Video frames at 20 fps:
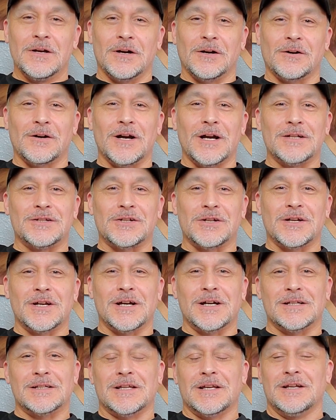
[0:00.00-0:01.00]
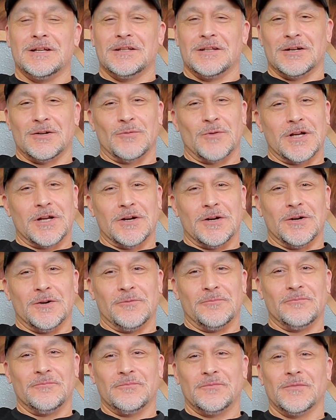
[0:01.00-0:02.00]
All right, you guys, there we
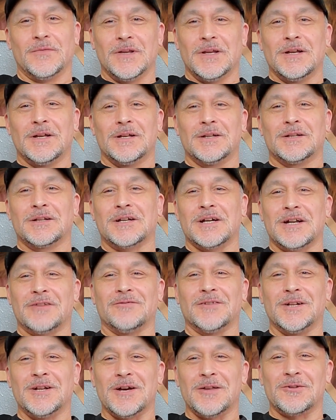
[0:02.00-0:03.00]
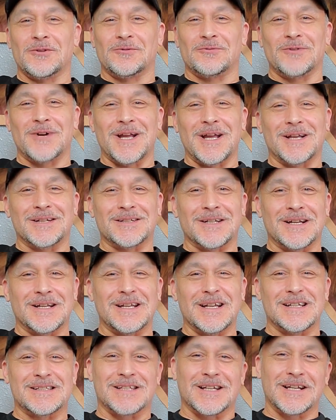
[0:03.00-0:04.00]
go. Kind of another rant, I
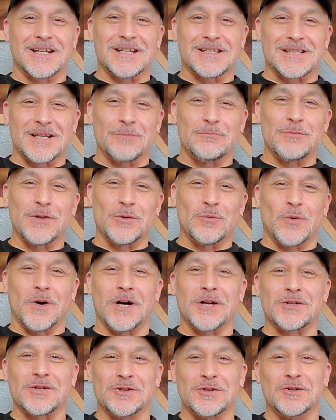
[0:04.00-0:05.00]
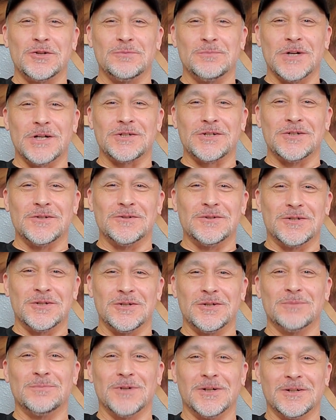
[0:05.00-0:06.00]
guess. I guess I've been watching too much
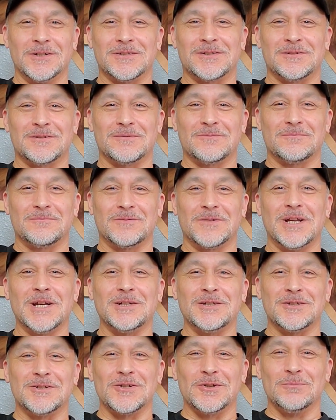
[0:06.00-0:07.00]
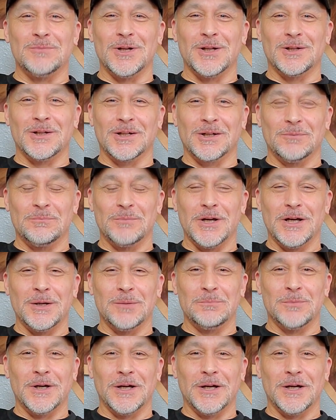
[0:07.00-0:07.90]
YouTube and it's getting to me a little bit.